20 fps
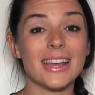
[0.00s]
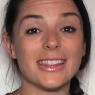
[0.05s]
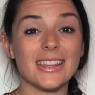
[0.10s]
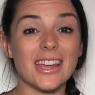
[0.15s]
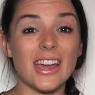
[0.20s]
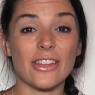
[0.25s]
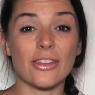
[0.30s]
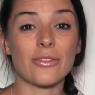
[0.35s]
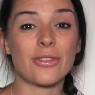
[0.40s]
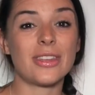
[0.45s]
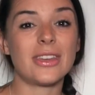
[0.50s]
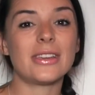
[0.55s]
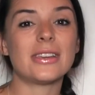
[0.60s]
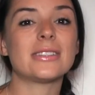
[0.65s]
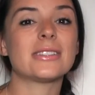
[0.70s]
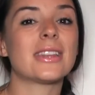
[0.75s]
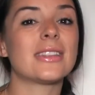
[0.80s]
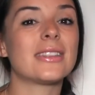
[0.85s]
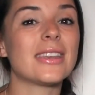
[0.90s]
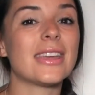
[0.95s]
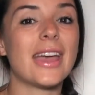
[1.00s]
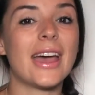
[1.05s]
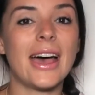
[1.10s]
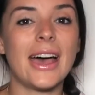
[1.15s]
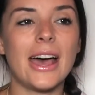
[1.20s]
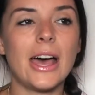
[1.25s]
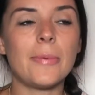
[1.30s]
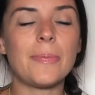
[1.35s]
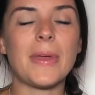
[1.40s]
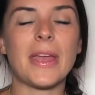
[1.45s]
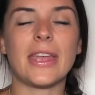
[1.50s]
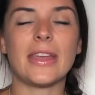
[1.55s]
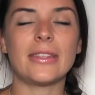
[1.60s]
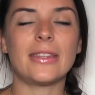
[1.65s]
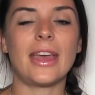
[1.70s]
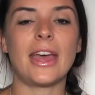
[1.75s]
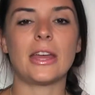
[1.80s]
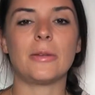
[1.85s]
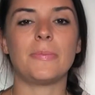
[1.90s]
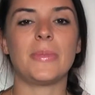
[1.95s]
The other thing is that the app and
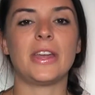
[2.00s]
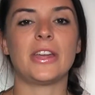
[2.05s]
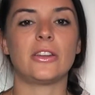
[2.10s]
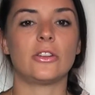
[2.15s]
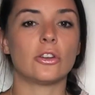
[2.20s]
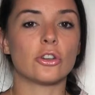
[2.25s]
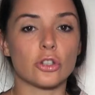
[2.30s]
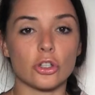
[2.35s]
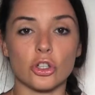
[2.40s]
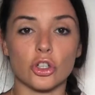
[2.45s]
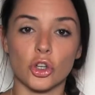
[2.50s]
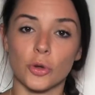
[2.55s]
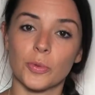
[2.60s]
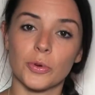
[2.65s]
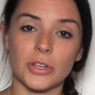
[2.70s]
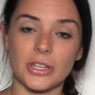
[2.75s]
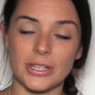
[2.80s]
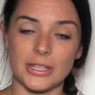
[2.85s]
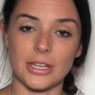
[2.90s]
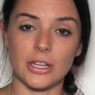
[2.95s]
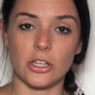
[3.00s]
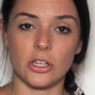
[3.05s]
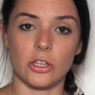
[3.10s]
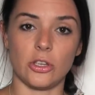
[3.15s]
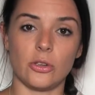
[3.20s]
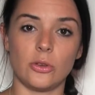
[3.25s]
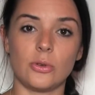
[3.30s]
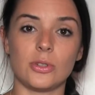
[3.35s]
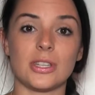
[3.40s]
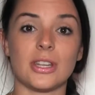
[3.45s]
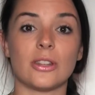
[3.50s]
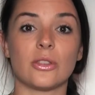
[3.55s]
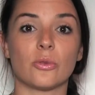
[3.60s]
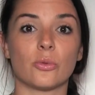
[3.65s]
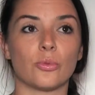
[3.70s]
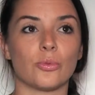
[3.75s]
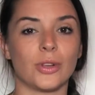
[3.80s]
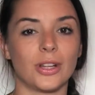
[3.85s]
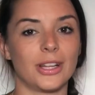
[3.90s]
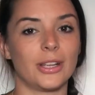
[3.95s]
the headband are super easy to use, and they're
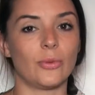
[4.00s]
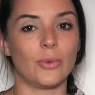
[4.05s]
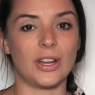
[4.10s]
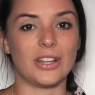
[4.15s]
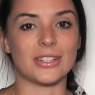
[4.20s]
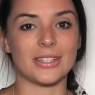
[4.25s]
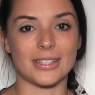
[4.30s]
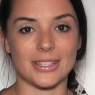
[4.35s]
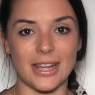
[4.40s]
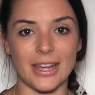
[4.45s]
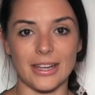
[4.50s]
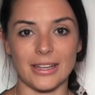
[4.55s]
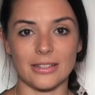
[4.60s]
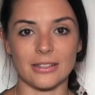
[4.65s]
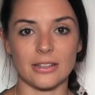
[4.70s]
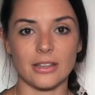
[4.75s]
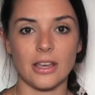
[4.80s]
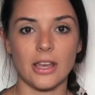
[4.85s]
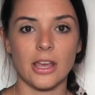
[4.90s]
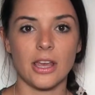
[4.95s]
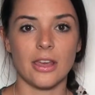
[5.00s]
really well designed.